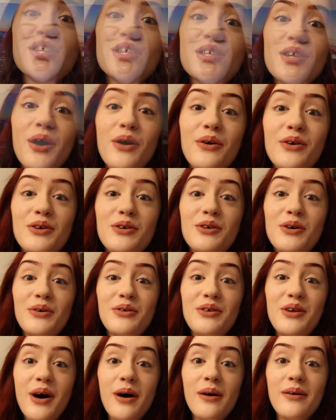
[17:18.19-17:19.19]
So you
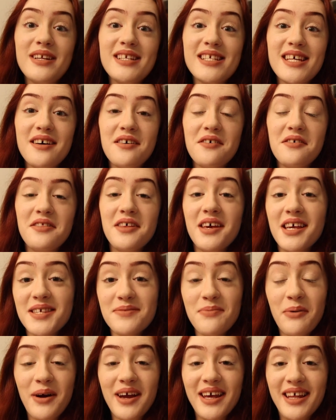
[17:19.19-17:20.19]
don't know until
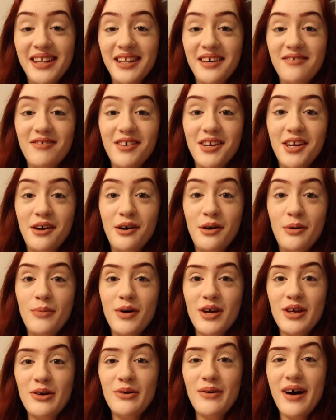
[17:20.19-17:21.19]
this point in the video
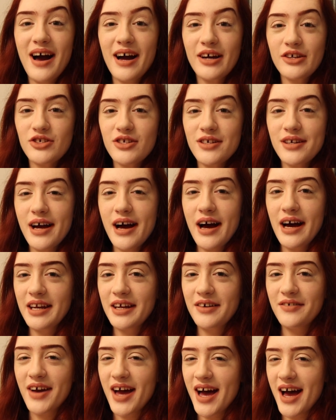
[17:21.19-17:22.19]
but you actually kind
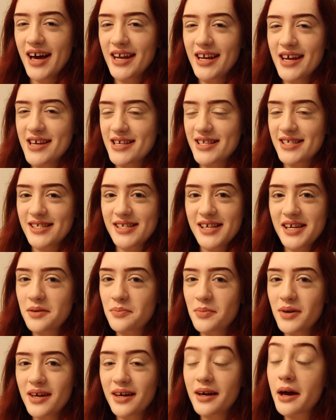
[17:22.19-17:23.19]
of had a
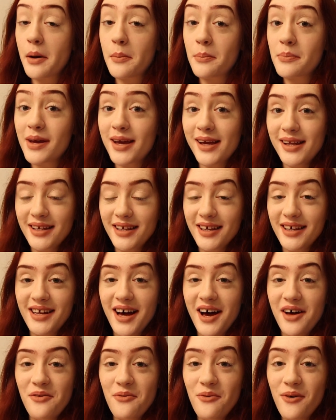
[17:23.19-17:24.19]
sneak peek opinion
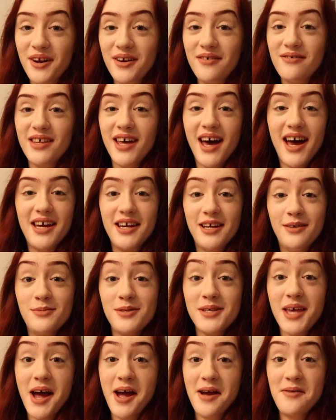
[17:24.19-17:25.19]
on one of the
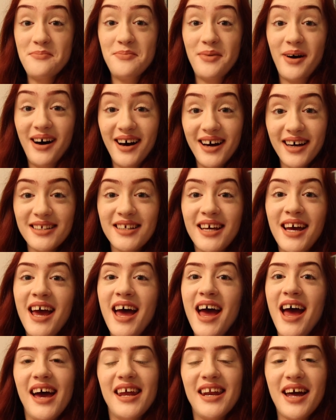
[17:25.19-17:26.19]
items I bought
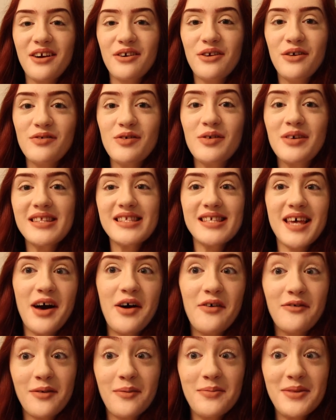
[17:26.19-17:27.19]
and I don't know if you can
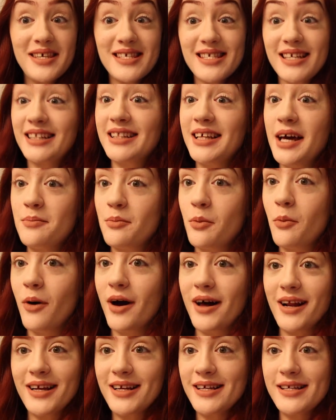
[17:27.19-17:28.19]
tell from this clip
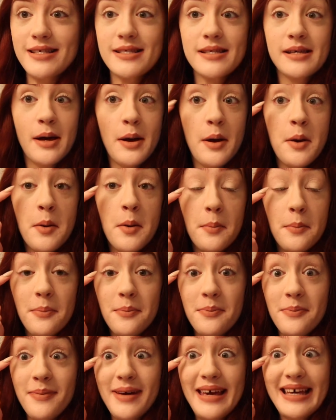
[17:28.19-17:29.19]
what is
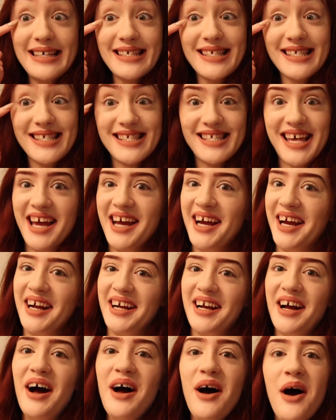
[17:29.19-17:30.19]

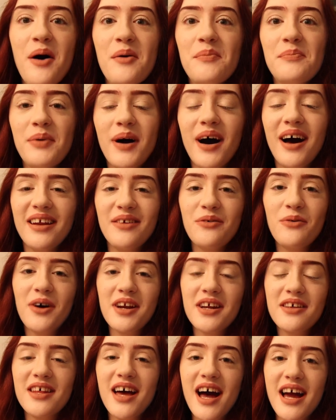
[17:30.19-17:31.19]
missing but
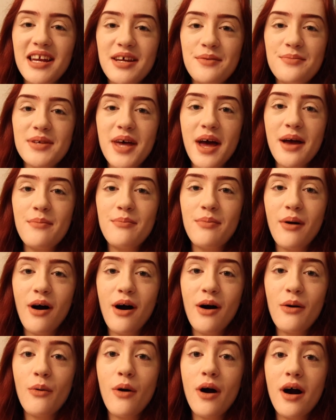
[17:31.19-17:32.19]
one of the items i
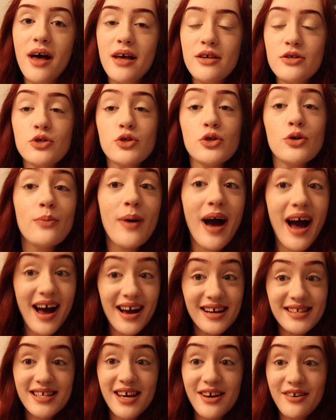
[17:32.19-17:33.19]
bought was two
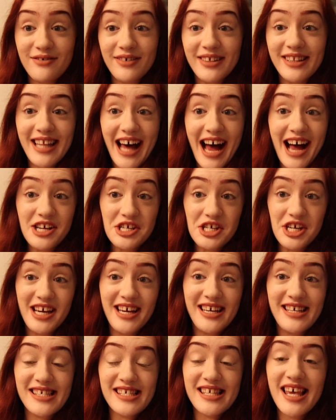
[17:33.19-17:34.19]
packs of
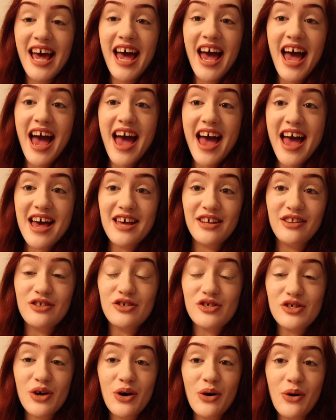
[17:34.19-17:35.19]
lashes
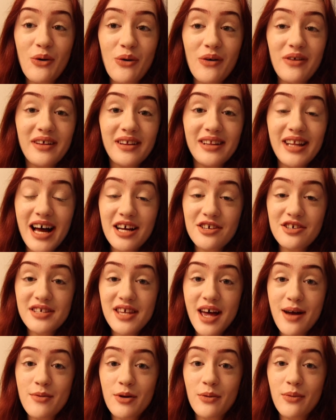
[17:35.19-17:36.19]
and so the lashes
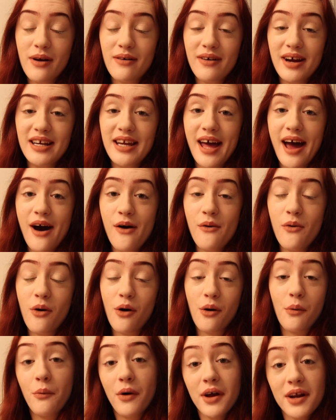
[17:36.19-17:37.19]
i'm going to wear right now
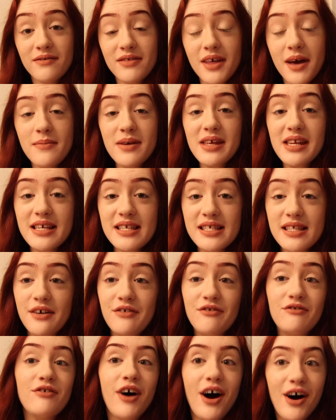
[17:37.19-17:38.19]
are one of them it is
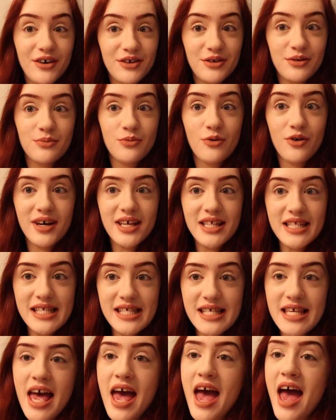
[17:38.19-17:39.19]
the volume
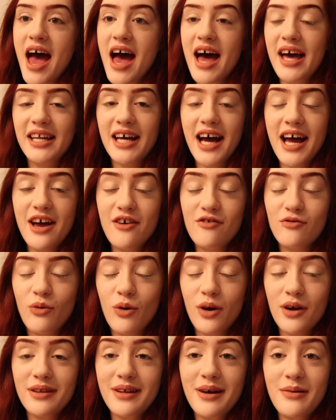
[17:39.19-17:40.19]
ones and i have
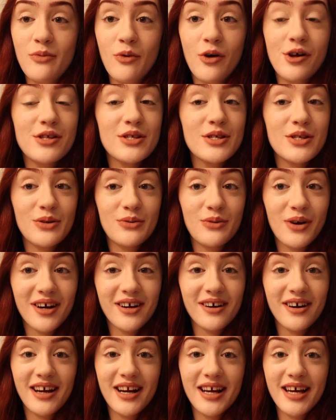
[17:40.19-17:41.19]
worn them once to
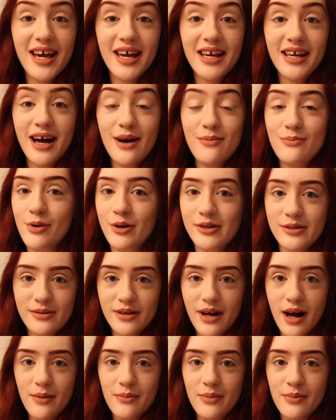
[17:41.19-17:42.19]
work already and got
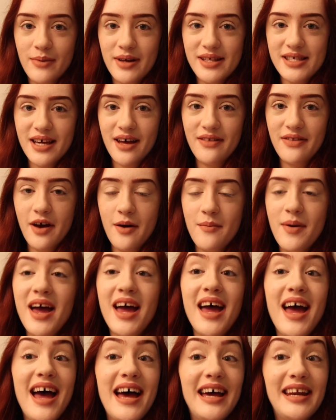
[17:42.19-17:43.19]
multiple compliments on them
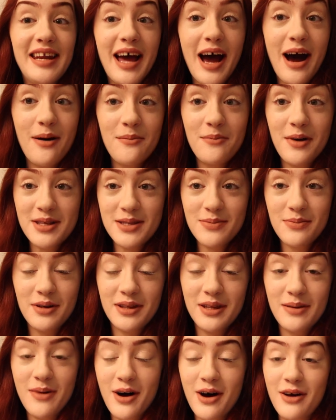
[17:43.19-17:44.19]
and now i'm about to
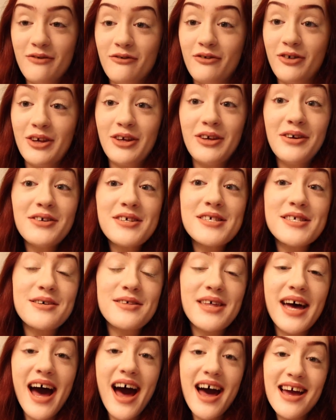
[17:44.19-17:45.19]
put them on for you
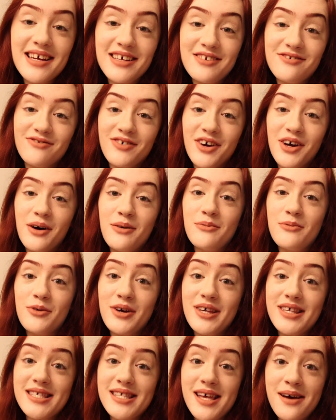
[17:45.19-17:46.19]
so that i can film
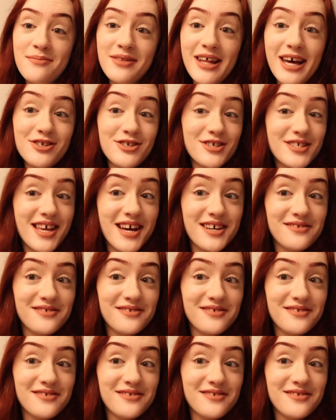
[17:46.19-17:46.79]
with some lashes